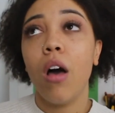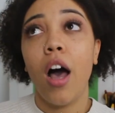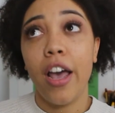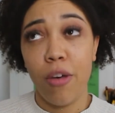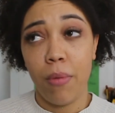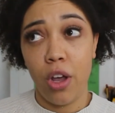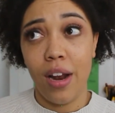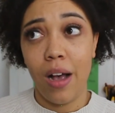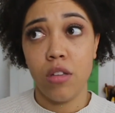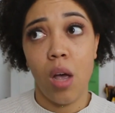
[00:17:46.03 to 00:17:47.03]
I own my own
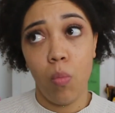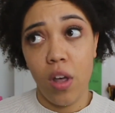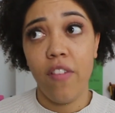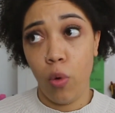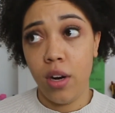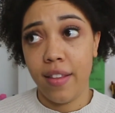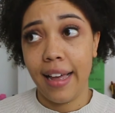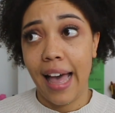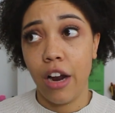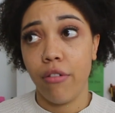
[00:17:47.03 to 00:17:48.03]
house, so I fall into that
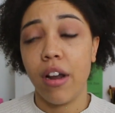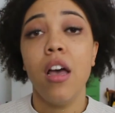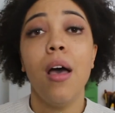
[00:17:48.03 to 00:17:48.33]
category.